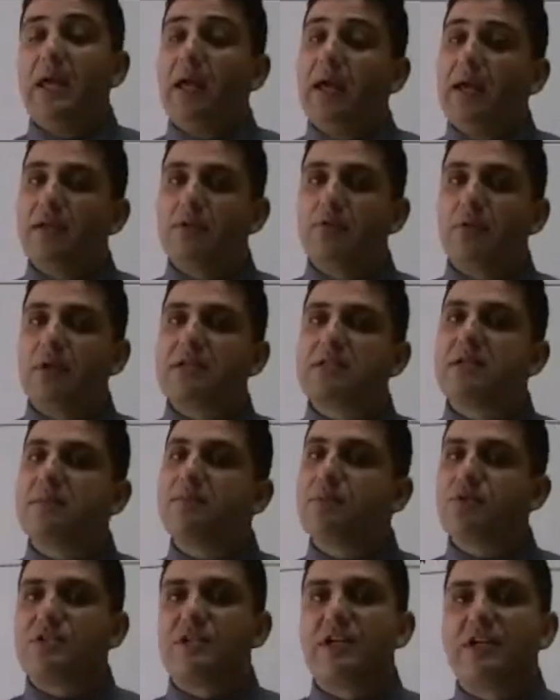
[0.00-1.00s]
And what's
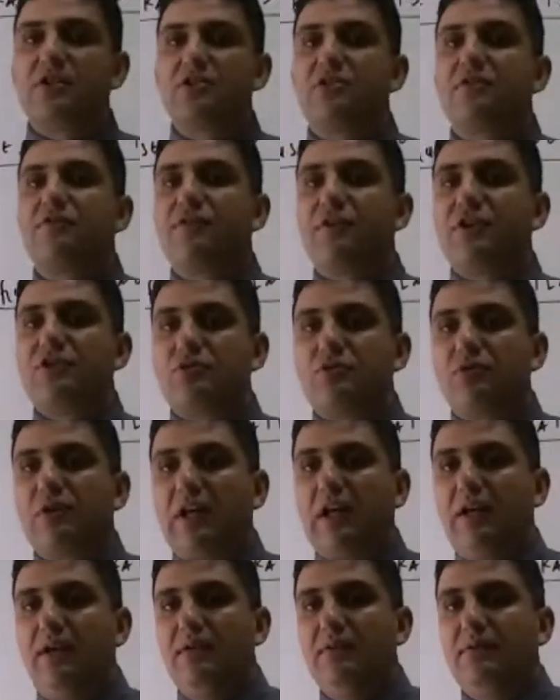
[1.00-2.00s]
a percentage differential
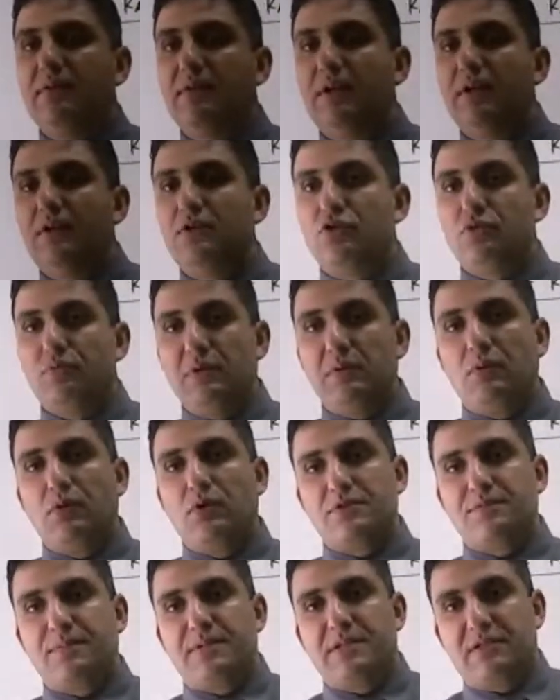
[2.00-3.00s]
relay, to be
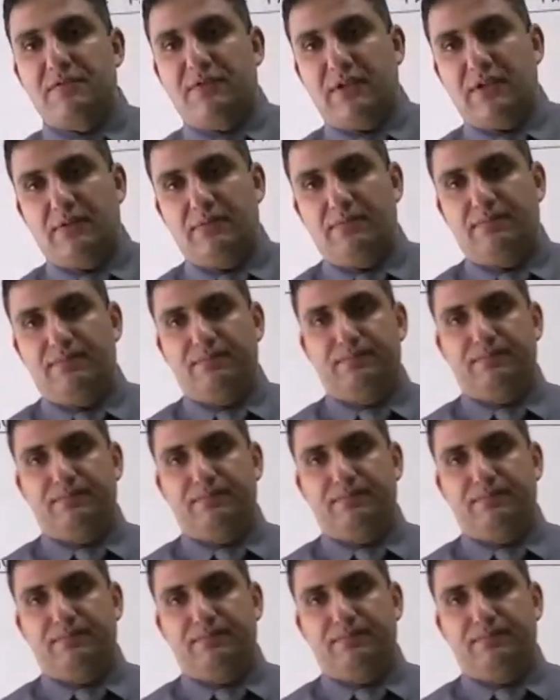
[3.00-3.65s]
more specific?